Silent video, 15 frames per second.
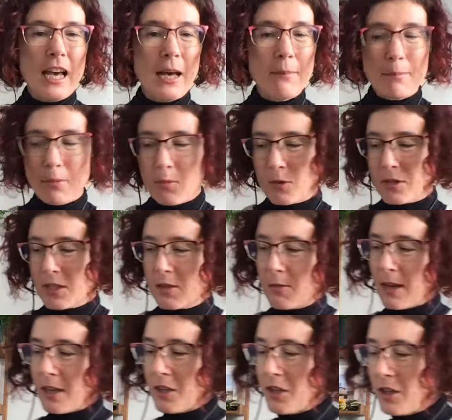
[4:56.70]
Um, but once you
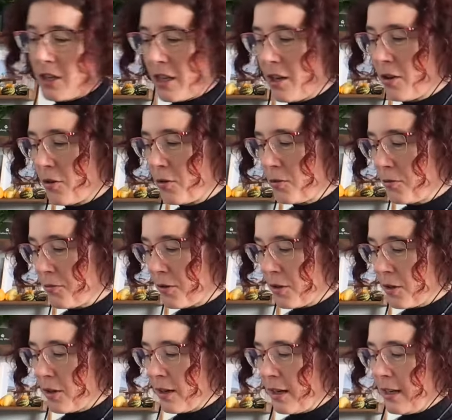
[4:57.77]
actually go
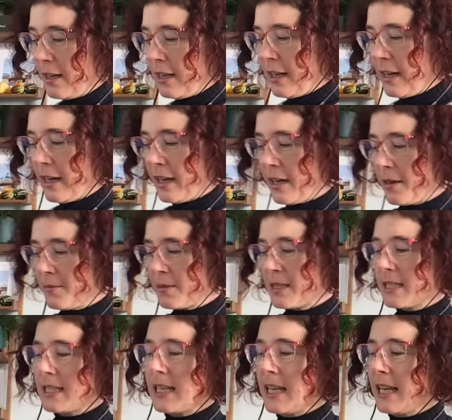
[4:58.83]
for um,
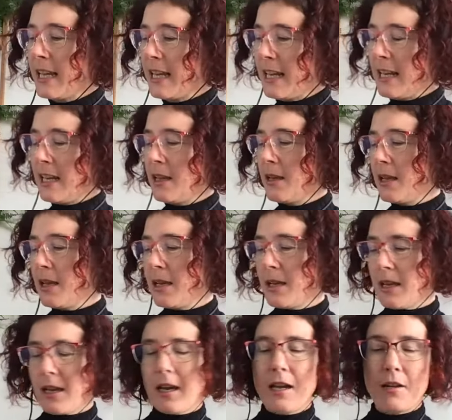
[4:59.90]

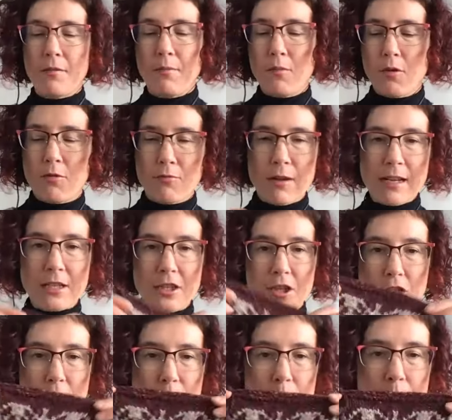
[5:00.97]
slightly kind of more
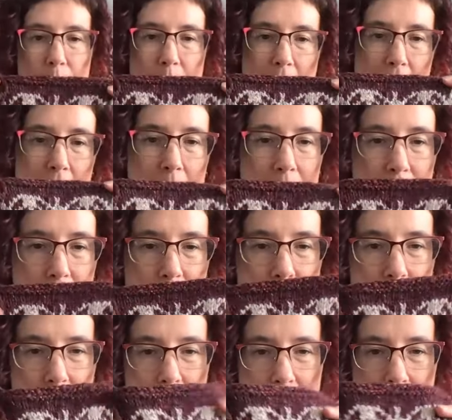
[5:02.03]
reddish, uh,
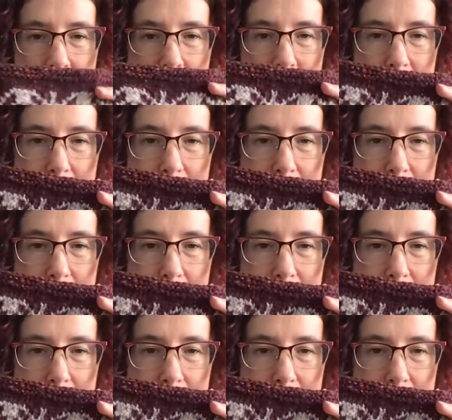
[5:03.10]
uh,